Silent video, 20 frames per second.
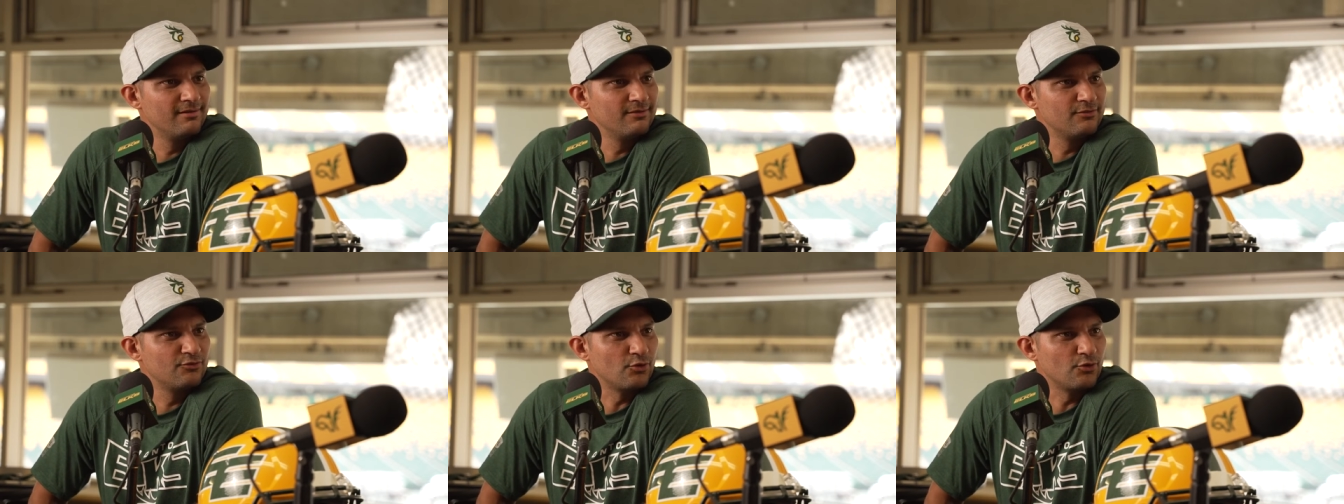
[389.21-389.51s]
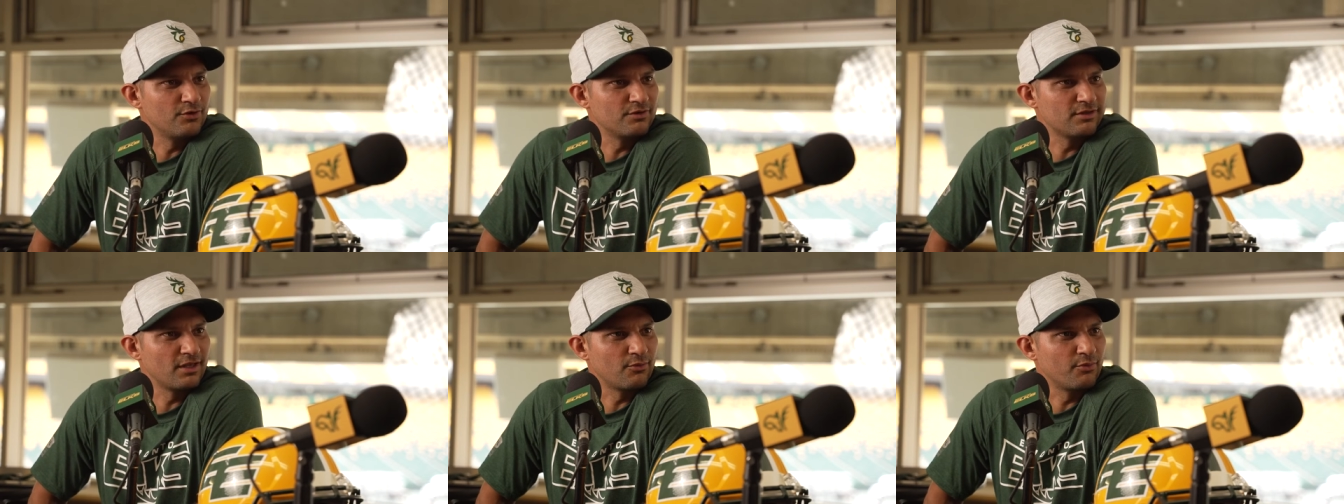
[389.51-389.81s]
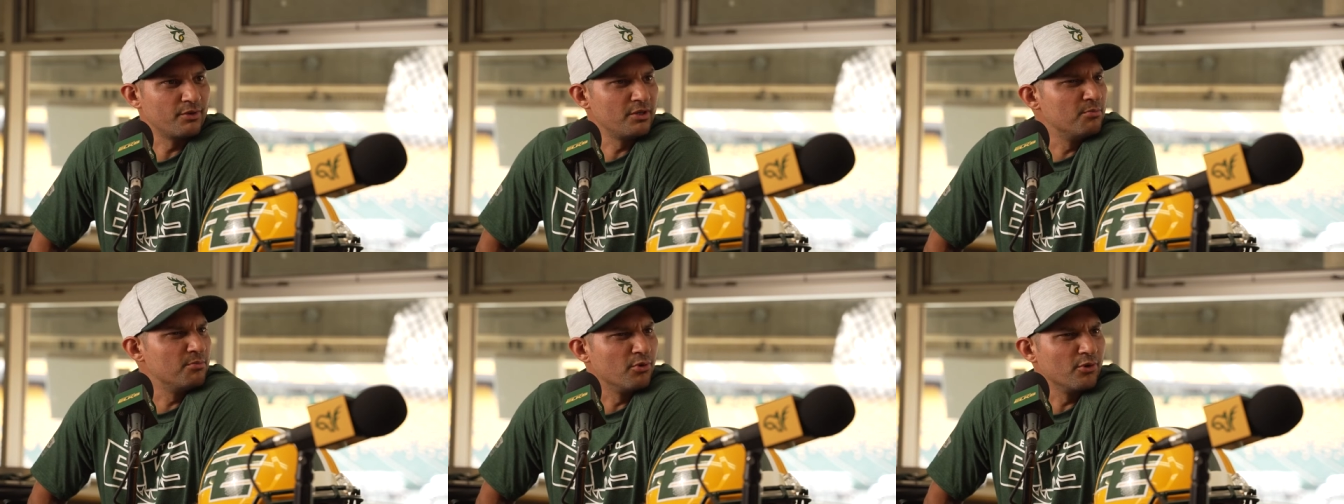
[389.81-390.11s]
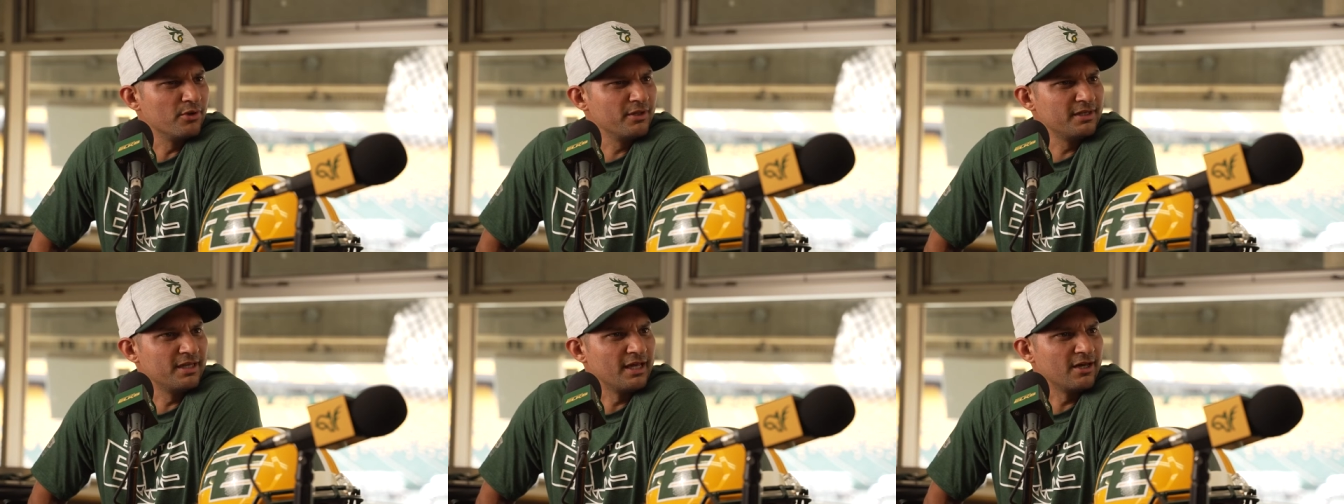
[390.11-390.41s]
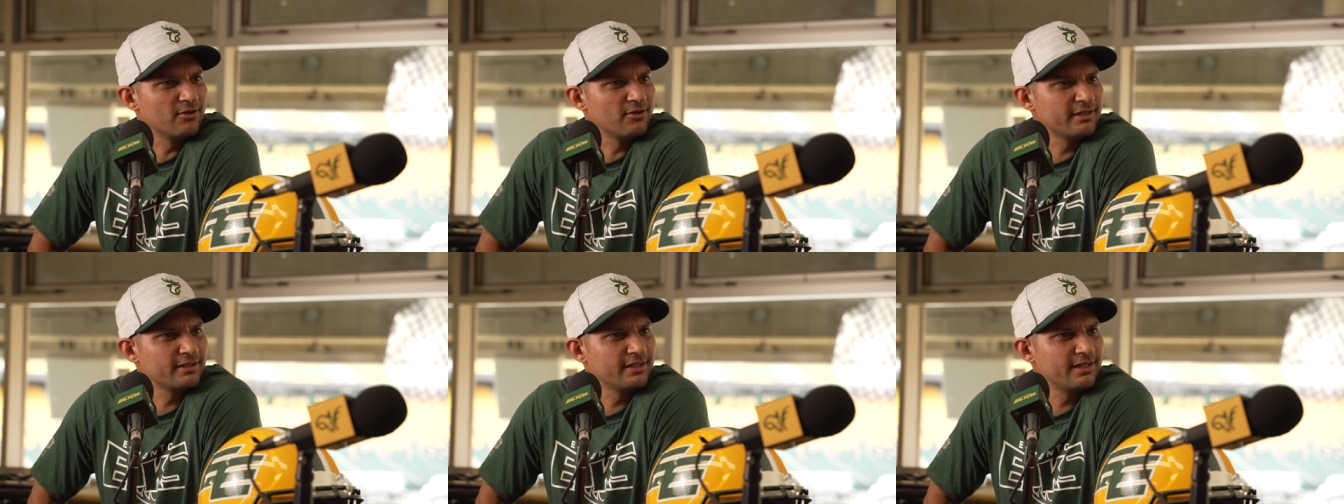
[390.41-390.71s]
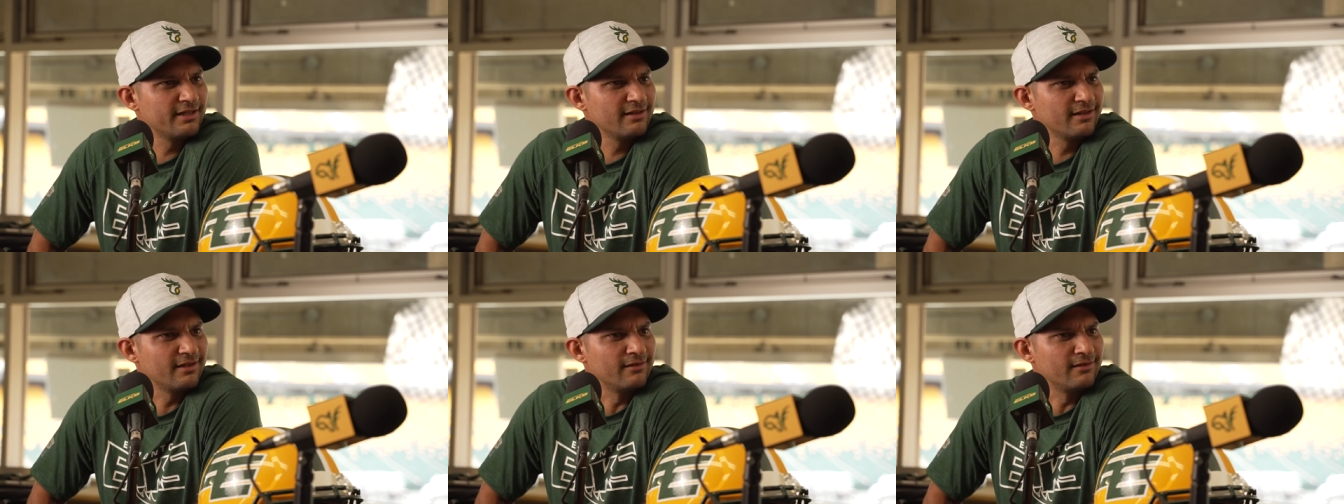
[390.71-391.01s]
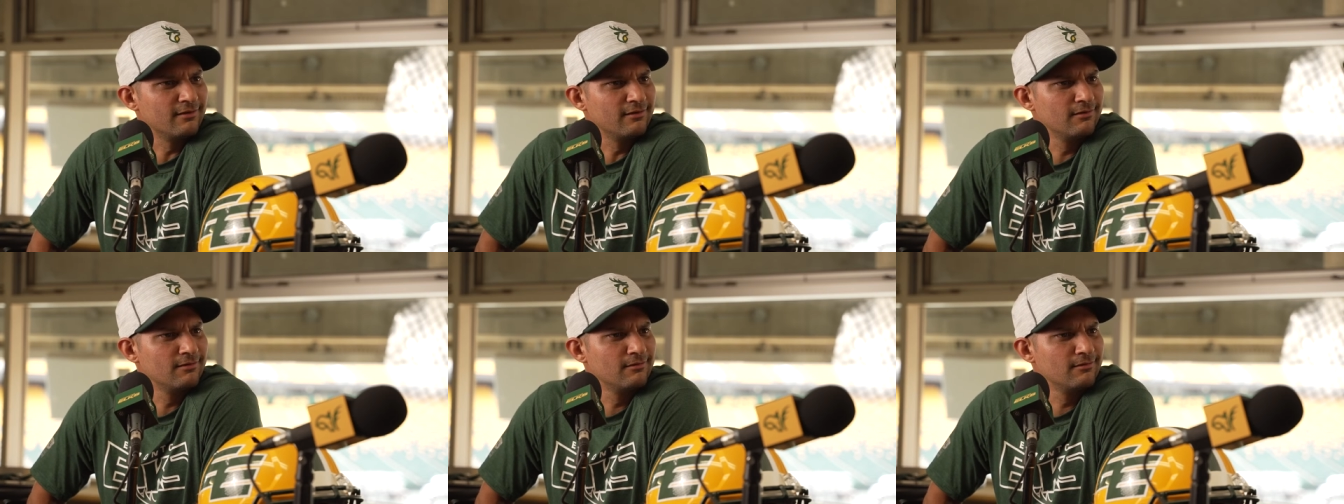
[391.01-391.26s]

So it's like when you boil it down like that, like